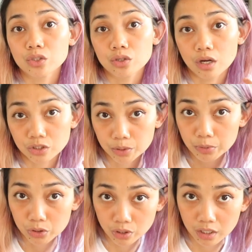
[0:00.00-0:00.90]
to
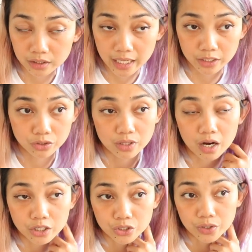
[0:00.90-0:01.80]
contribute content to the
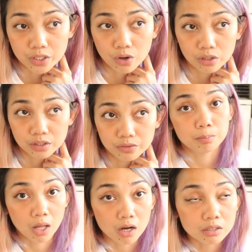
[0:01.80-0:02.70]
Archer and Olive
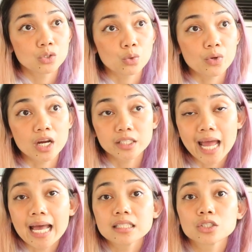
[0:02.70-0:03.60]
blogs. So we are
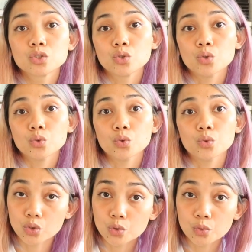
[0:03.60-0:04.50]
tasked
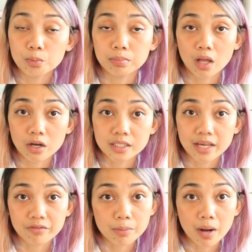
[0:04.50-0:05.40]
to do blogs
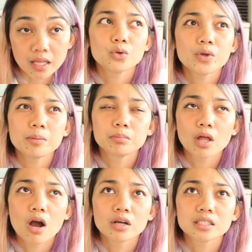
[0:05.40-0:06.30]
every month. Doing
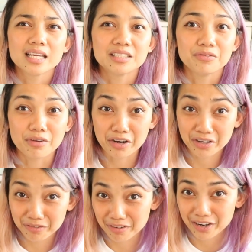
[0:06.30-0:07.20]
blogs is
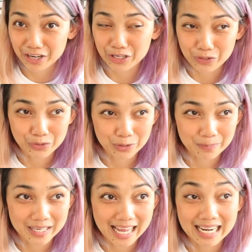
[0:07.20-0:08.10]
very, very new to
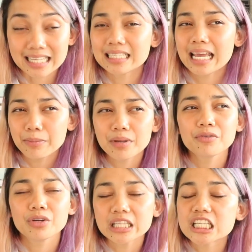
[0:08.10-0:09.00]
me and it can
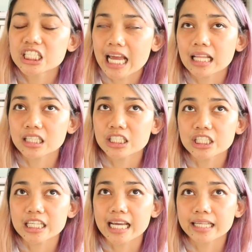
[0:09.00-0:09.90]
be really
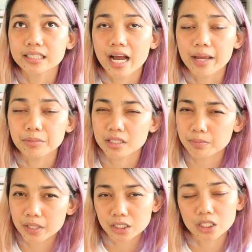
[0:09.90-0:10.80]
challenging at times,
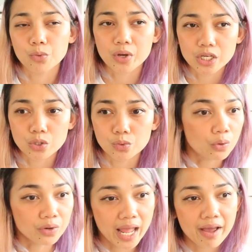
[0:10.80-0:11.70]
especially when you
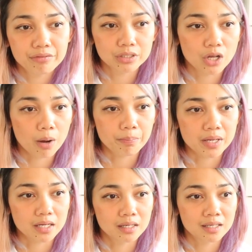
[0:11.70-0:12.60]
don't have a topic